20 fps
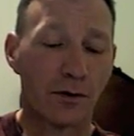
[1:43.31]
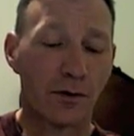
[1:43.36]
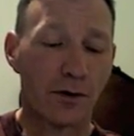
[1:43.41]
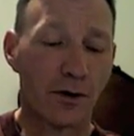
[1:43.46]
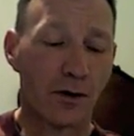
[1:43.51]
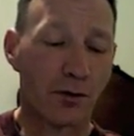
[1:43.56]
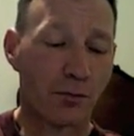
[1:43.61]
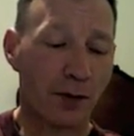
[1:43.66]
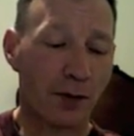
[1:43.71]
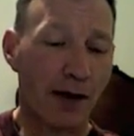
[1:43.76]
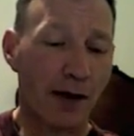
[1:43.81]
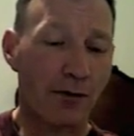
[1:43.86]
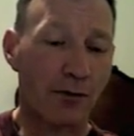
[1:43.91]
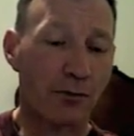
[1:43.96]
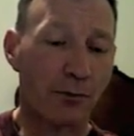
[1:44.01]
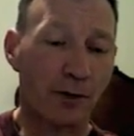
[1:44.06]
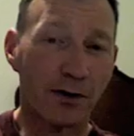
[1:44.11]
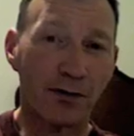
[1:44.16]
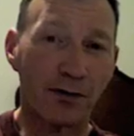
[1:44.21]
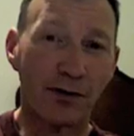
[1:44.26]
No, rather
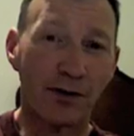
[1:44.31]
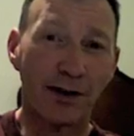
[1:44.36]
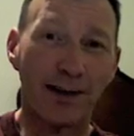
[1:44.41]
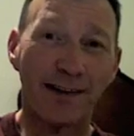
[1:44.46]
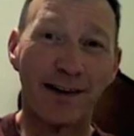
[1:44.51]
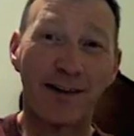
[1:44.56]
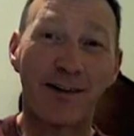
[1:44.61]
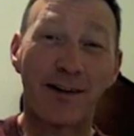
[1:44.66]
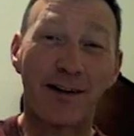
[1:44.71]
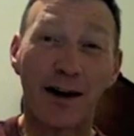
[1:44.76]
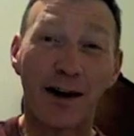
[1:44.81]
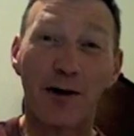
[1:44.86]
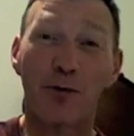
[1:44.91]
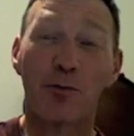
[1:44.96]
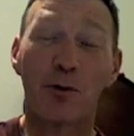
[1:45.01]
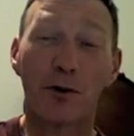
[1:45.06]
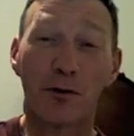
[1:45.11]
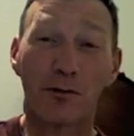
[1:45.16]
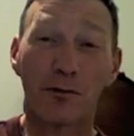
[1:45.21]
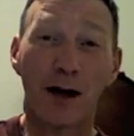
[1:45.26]
we see the entire
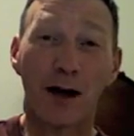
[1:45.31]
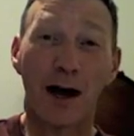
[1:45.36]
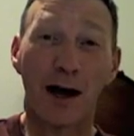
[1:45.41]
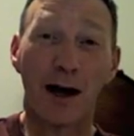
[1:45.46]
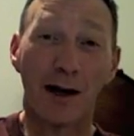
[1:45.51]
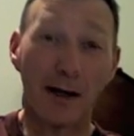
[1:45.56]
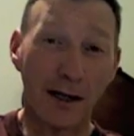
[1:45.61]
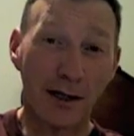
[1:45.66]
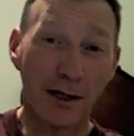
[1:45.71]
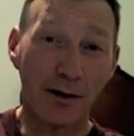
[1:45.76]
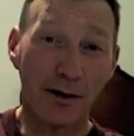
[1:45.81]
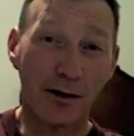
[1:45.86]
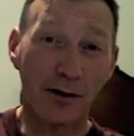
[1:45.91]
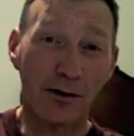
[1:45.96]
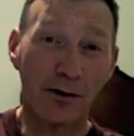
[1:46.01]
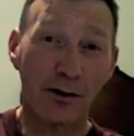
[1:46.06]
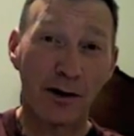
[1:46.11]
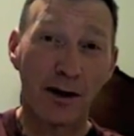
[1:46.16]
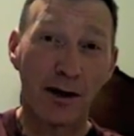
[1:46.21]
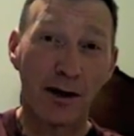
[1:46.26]
Word of God
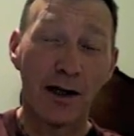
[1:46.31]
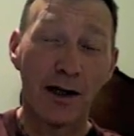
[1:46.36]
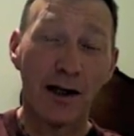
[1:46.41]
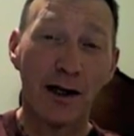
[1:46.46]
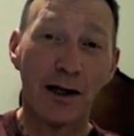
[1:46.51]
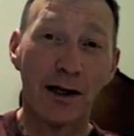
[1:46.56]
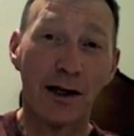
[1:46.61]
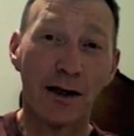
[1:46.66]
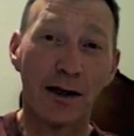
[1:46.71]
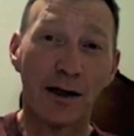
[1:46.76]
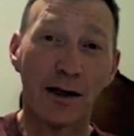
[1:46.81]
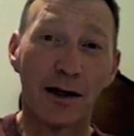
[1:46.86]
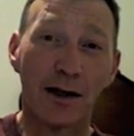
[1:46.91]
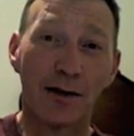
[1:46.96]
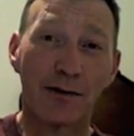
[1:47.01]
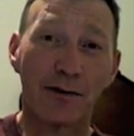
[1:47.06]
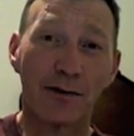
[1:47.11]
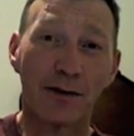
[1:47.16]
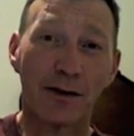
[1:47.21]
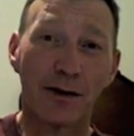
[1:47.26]
here, and
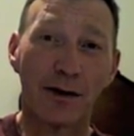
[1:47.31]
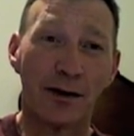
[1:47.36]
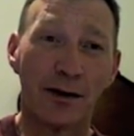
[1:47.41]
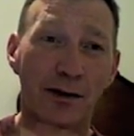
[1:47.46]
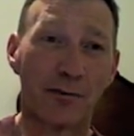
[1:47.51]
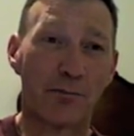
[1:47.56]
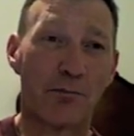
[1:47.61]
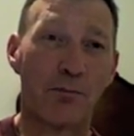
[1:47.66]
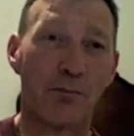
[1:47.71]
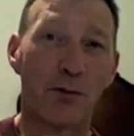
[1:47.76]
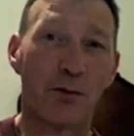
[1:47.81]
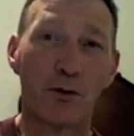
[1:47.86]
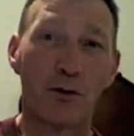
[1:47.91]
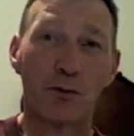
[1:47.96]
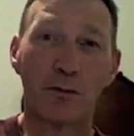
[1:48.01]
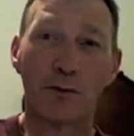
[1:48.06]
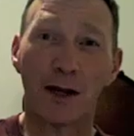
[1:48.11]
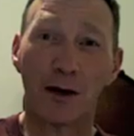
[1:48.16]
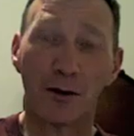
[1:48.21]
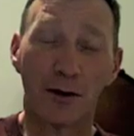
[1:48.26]
that uh,
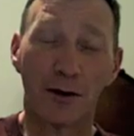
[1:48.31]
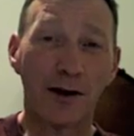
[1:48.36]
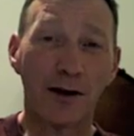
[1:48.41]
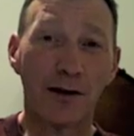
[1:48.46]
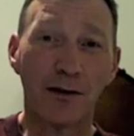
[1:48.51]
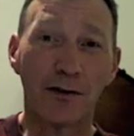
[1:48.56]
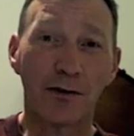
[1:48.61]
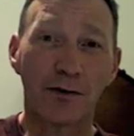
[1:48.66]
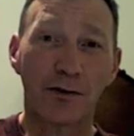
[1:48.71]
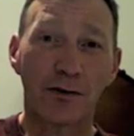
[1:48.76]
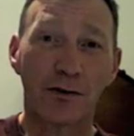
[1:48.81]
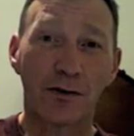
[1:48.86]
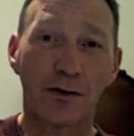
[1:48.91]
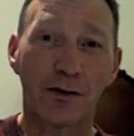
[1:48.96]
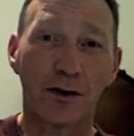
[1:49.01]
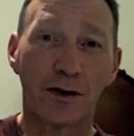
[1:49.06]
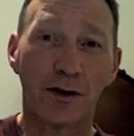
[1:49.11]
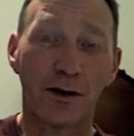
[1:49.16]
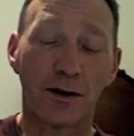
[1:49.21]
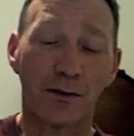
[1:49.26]
boom, there it is.
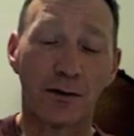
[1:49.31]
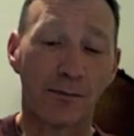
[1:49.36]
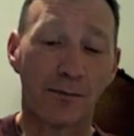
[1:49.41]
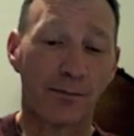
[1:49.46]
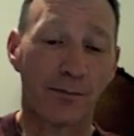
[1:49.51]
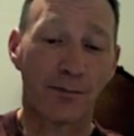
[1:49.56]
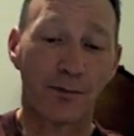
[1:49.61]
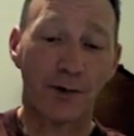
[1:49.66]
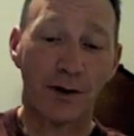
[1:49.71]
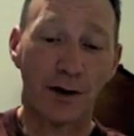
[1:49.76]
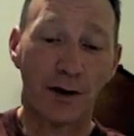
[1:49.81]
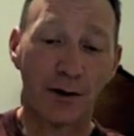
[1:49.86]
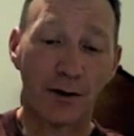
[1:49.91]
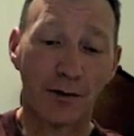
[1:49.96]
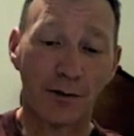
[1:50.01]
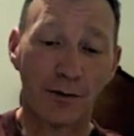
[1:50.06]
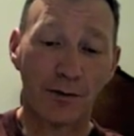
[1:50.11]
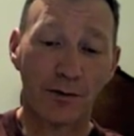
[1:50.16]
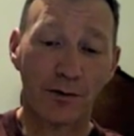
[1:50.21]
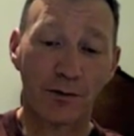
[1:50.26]
Uh, You
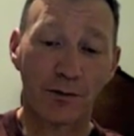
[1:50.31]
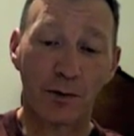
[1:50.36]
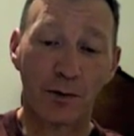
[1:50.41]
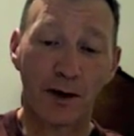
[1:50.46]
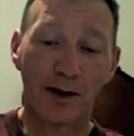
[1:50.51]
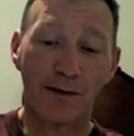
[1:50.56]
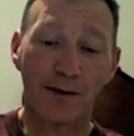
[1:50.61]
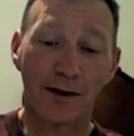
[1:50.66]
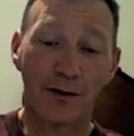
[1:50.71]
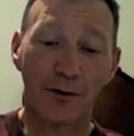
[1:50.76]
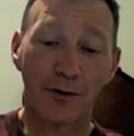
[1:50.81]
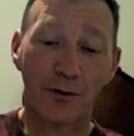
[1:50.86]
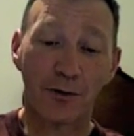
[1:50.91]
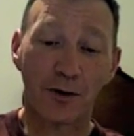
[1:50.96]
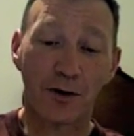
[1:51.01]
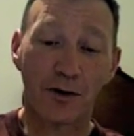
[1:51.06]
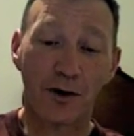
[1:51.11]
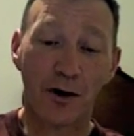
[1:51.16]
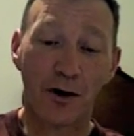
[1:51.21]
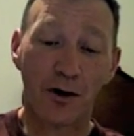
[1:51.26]
know, it says, what I tell you in
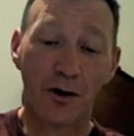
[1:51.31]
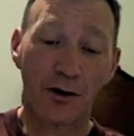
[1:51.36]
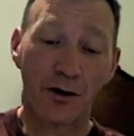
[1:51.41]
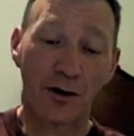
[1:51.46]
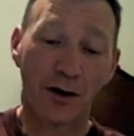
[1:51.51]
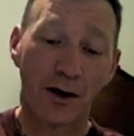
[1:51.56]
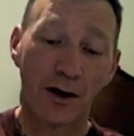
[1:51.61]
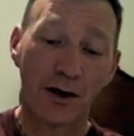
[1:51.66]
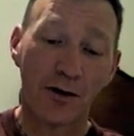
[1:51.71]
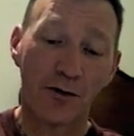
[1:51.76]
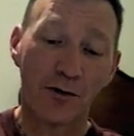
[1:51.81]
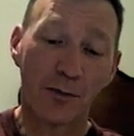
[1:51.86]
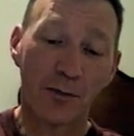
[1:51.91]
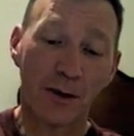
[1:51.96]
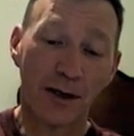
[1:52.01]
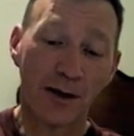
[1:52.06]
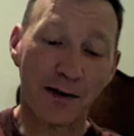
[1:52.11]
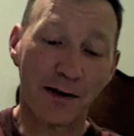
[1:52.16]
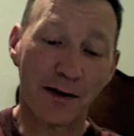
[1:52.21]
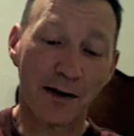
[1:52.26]
the dark,
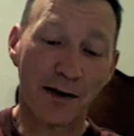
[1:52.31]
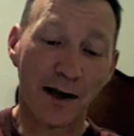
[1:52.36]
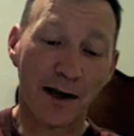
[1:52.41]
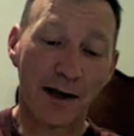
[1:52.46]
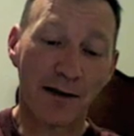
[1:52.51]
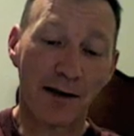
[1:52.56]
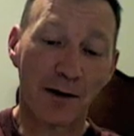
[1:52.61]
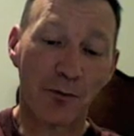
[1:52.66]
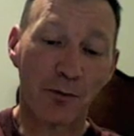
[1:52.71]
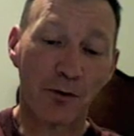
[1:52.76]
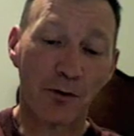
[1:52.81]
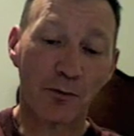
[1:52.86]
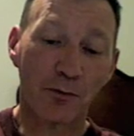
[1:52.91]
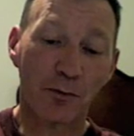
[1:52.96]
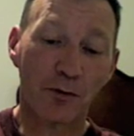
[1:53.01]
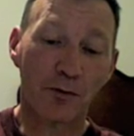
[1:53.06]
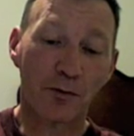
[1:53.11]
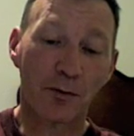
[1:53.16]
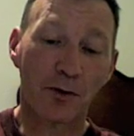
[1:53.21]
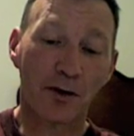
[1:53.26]
speak in the daylight. What is
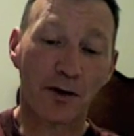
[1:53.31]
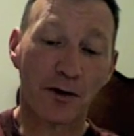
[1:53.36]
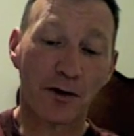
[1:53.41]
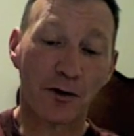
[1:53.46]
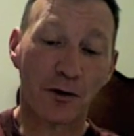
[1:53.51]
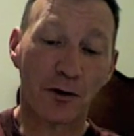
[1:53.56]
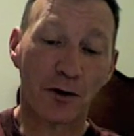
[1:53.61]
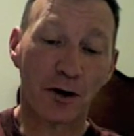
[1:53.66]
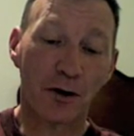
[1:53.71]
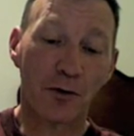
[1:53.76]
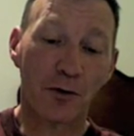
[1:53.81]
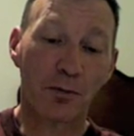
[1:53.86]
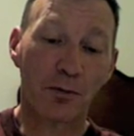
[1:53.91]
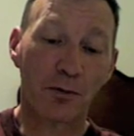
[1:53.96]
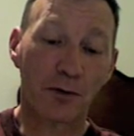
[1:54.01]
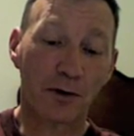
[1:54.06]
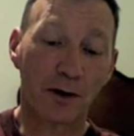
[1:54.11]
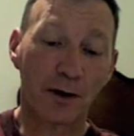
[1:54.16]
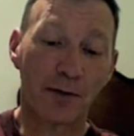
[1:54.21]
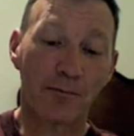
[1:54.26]
whispered in your ear,
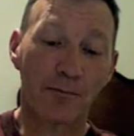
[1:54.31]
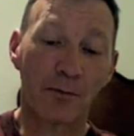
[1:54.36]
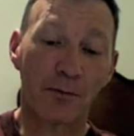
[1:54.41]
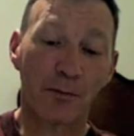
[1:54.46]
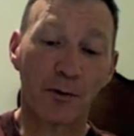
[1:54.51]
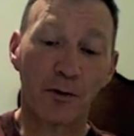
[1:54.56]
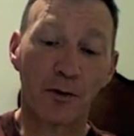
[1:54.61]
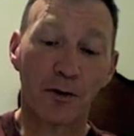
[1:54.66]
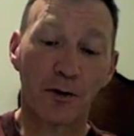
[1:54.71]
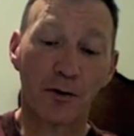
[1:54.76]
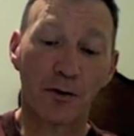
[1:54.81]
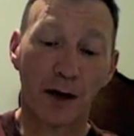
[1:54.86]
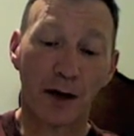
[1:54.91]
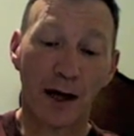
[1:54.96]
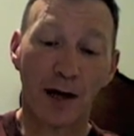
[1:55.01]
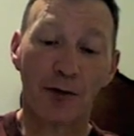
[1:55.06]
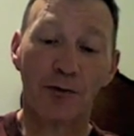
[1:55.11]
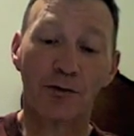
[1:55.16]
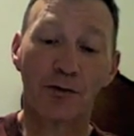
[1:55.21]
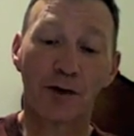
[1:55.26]
proclaim from the
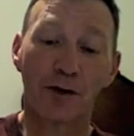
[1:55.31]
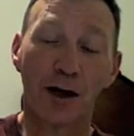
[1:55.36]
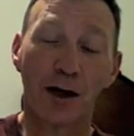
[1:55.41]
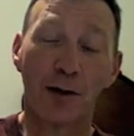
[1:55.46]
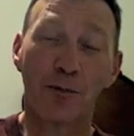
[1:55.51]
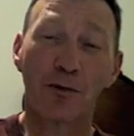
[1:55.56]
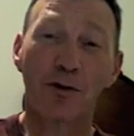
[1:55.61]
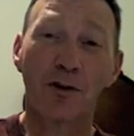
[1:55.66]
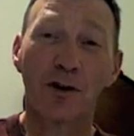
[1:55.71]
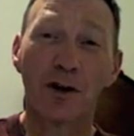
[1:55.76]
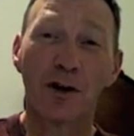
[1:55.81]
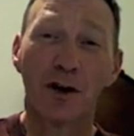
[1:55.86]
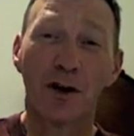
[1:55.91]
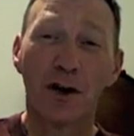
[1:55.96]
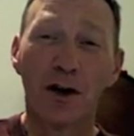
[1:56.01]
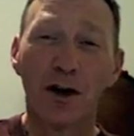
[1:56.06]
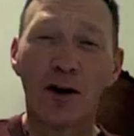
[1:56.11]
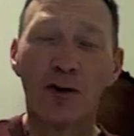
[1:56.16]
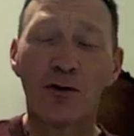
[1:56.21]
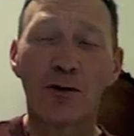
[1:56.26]
housetops.
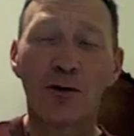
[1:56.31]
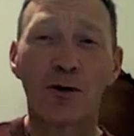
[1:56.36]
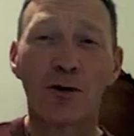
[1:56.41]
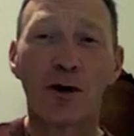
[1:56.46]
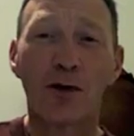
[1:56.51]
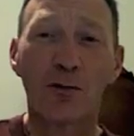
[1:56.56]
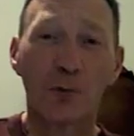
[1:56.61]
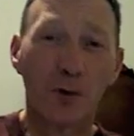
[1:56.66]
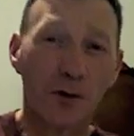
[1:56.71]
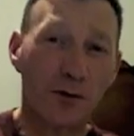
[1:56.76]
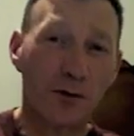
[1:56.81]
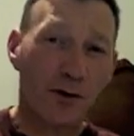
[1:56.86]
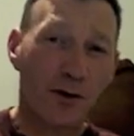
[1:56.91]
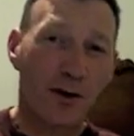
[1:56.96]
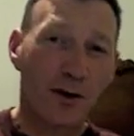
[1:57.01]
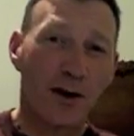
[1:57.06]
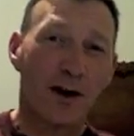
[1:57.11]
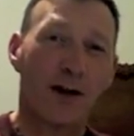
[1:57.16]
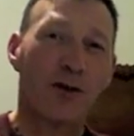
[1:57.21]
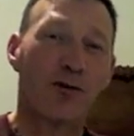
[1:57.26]
So in other words,
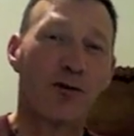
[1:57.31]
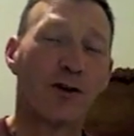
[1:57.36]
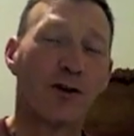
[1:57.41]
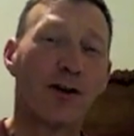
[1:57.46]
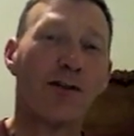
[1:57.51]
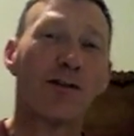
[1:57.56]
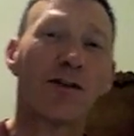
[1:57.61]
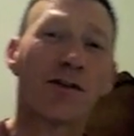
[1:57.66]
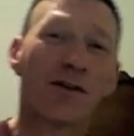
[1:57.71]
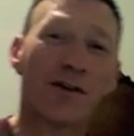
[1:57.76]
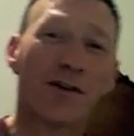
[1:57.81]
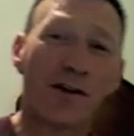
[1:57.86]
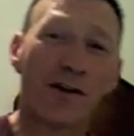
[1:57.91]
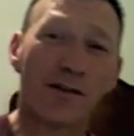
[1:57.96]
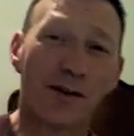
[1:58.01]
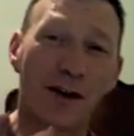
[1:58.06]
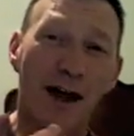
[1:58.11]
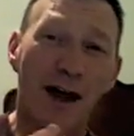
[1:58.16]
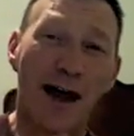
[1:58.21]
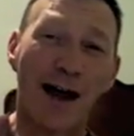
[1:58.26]
Jesus
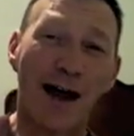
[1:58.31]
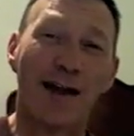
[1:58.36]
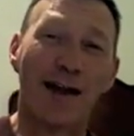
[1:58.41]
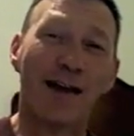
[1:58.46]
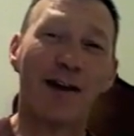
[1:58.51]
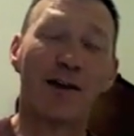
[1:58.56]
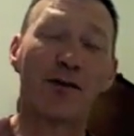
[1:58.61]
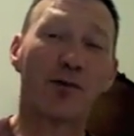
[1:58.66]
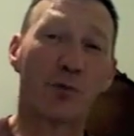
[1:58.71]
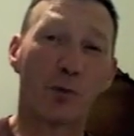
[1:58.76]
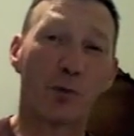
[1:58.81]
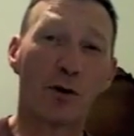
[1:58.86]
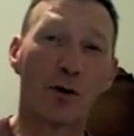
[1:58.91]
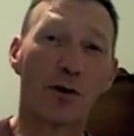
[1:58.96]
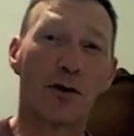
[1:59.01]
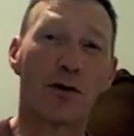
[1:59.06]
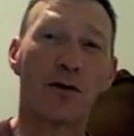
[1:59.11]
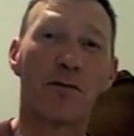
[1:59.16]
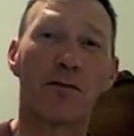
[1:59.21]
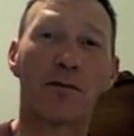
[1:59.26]
doesn't hide his
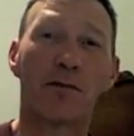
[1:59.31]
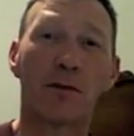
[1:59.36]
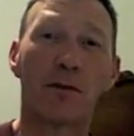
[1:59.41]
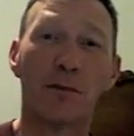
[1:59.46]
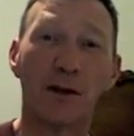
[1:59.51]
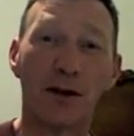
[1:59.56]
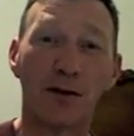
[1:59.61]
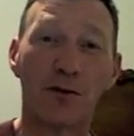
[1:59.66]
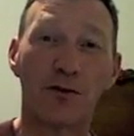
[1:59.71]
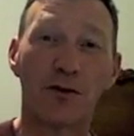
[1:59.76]
word from his